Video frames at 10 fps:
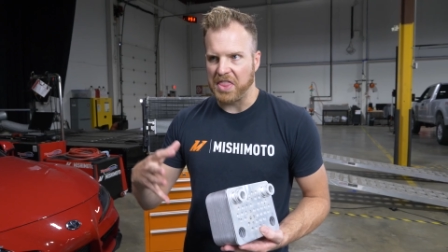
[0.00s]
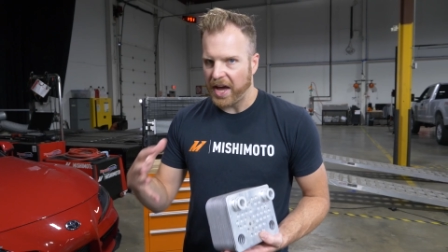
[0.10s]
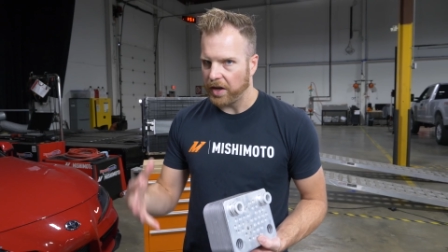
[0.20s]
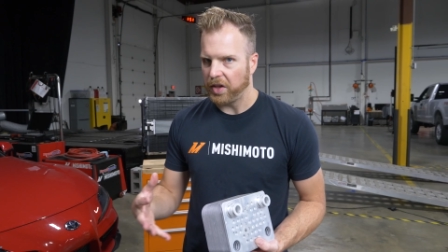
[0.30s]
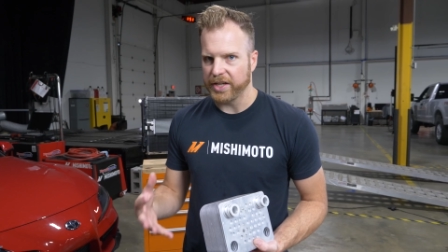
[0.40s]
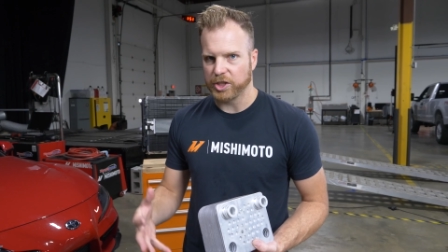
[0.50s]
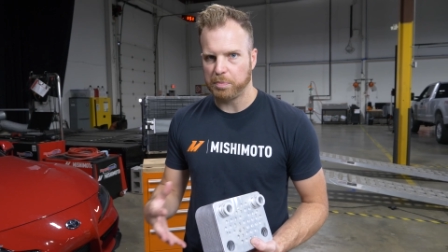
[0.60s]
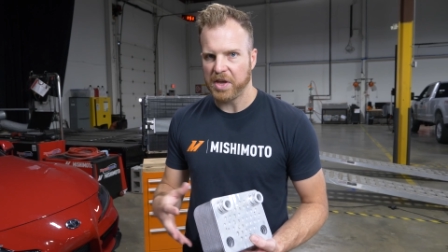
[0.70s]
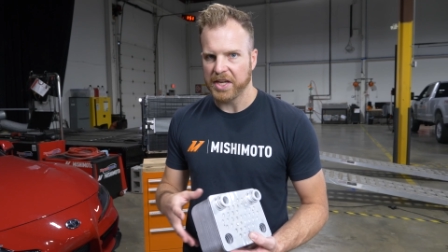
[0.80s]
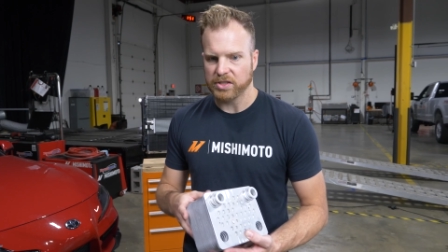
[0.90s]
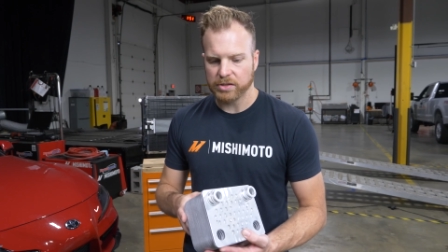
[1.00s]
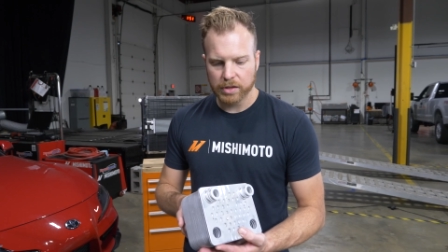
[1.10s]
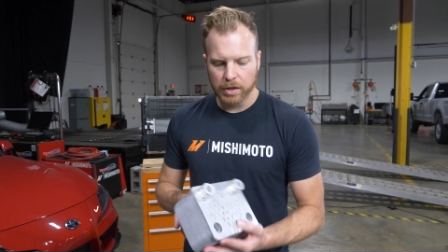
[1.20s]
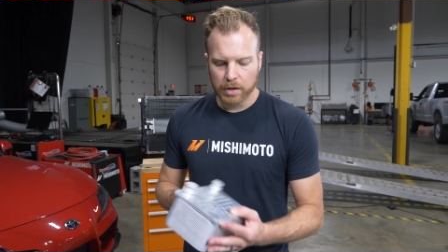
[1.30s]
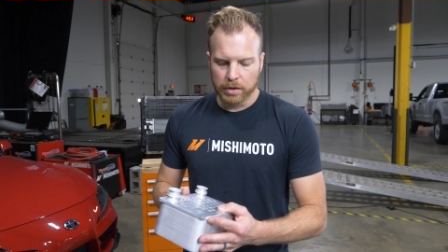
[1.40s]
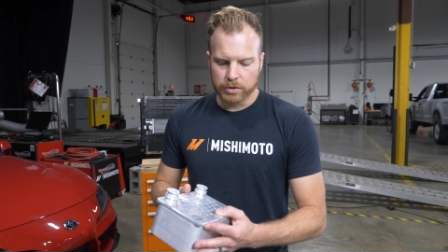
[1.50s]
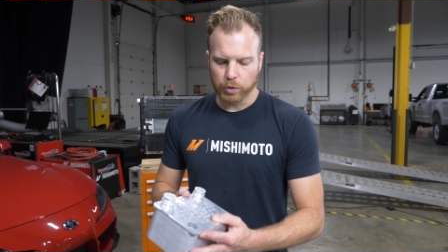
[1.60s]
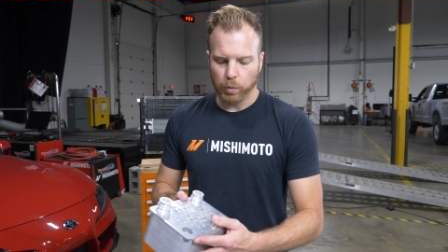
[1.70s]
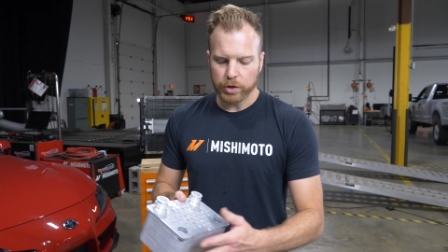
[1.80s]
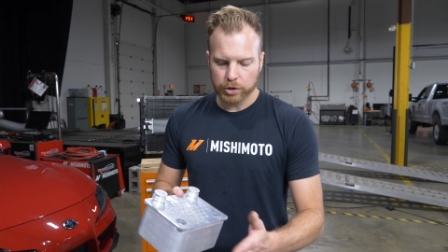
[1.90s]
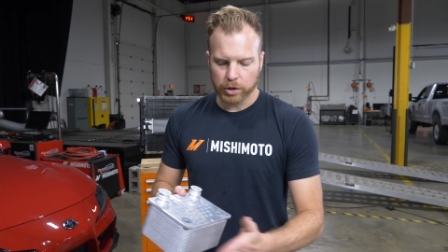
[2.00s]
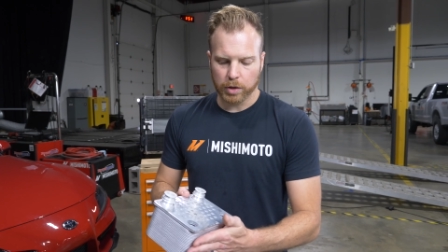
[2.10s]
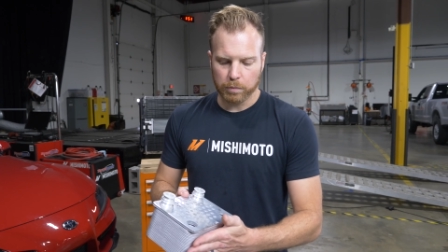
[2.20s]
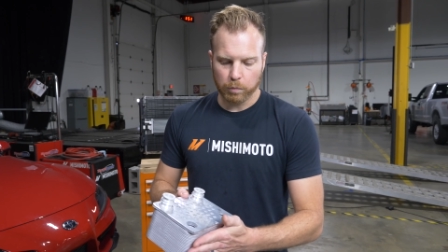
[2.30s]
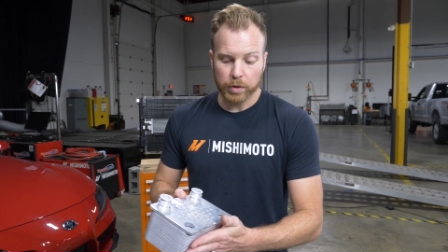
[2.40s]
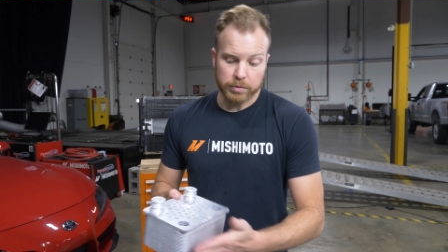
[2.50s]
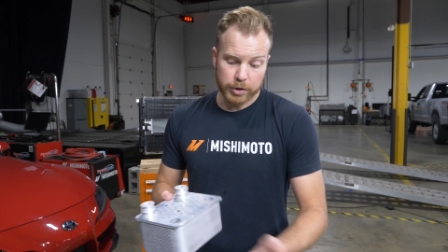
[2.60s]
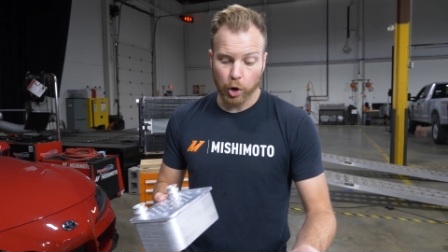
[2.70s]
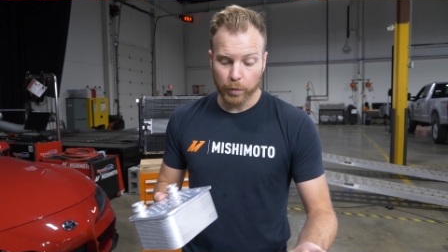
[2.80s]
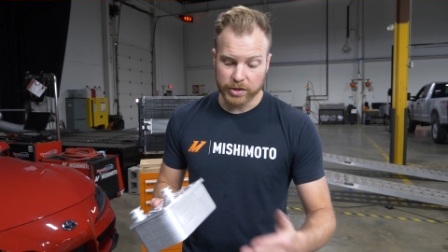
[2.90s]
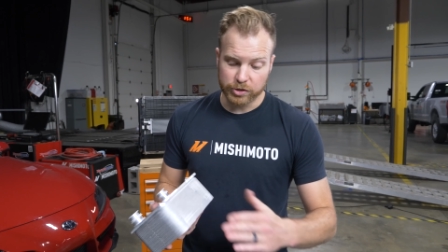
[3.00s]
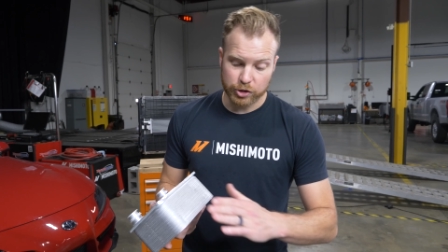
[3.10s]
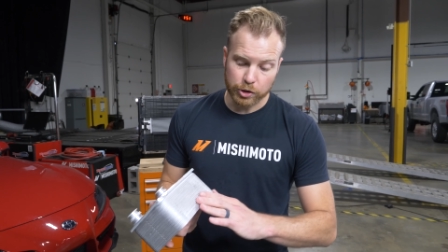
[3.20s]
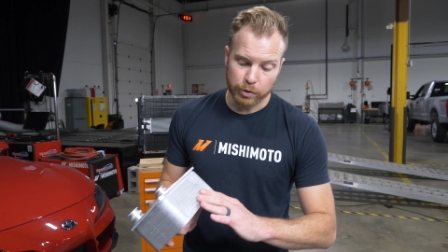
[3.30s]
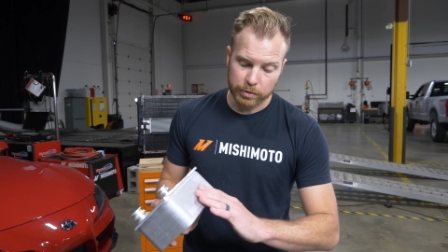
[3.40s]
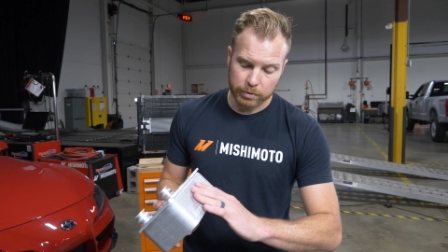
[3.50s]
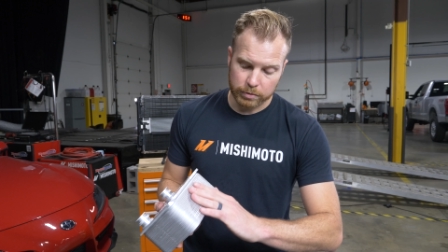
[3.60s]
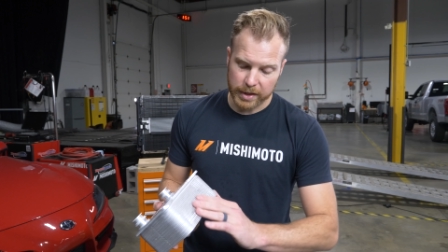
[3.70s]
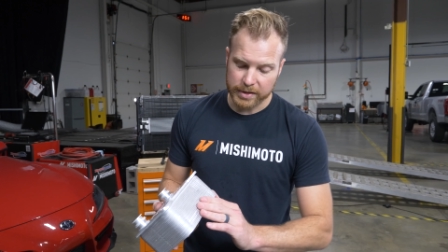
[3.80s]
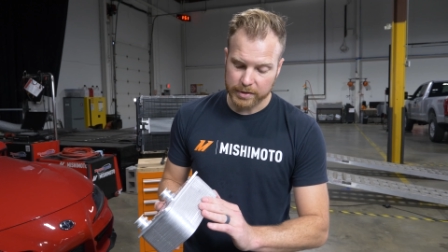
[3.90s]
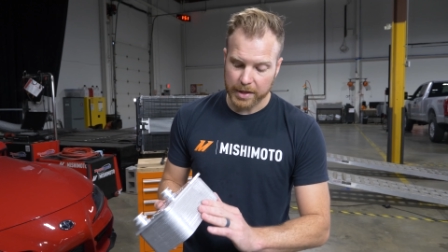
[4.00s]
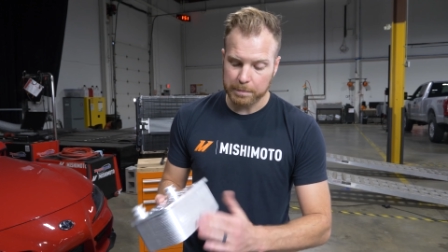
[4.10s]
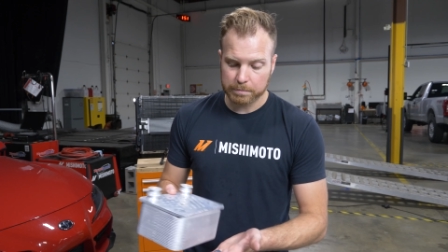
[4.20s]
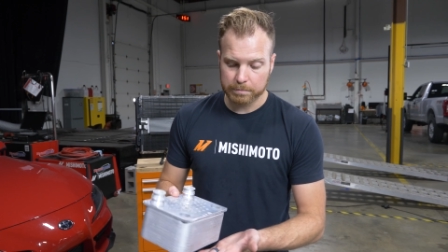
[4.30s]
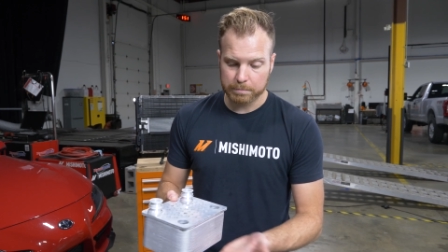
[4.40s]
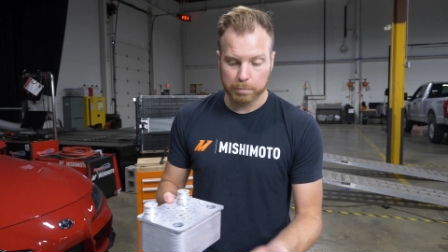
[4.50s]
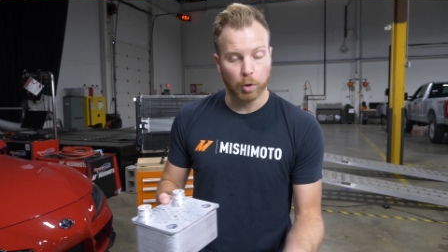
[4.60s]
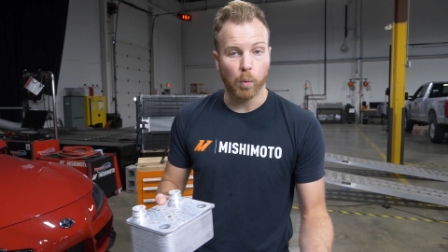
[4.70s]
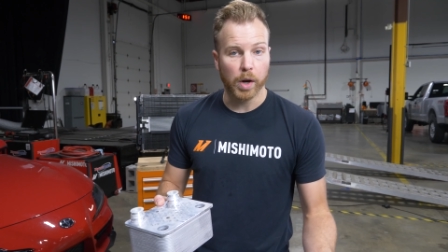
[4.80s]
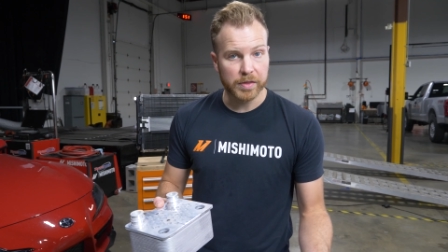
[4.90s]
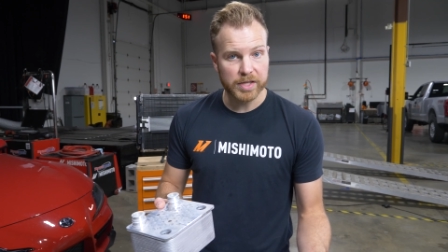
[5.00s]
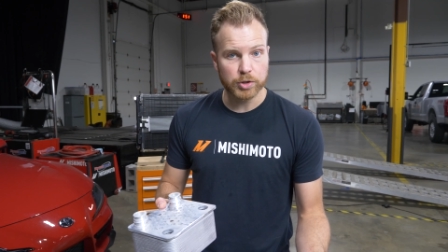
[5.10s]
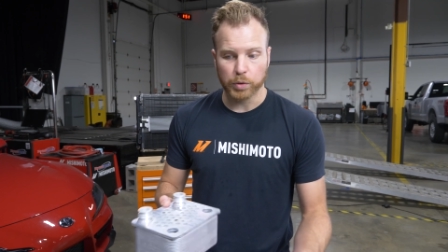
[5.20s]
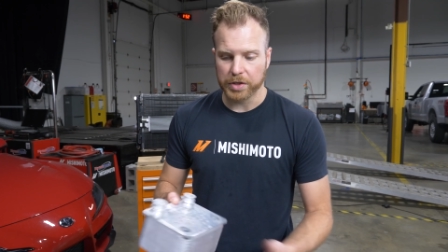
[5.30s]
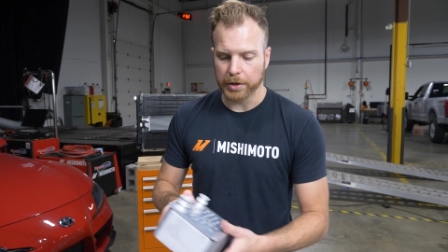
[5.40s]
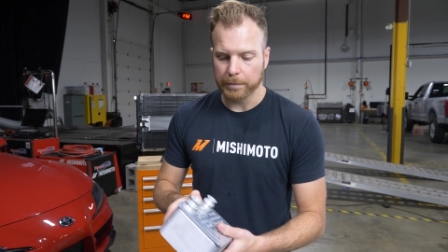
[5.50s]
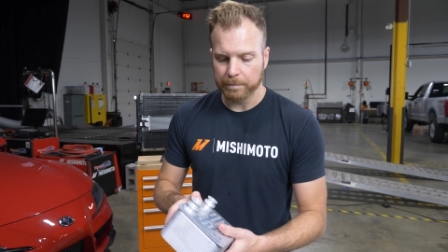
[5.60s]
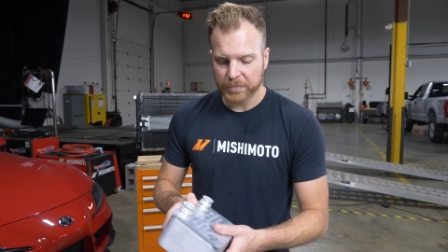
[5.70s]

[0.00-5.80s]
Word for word: not a lot of space. So what you're gonna, what the OEs do is they put one of these on here.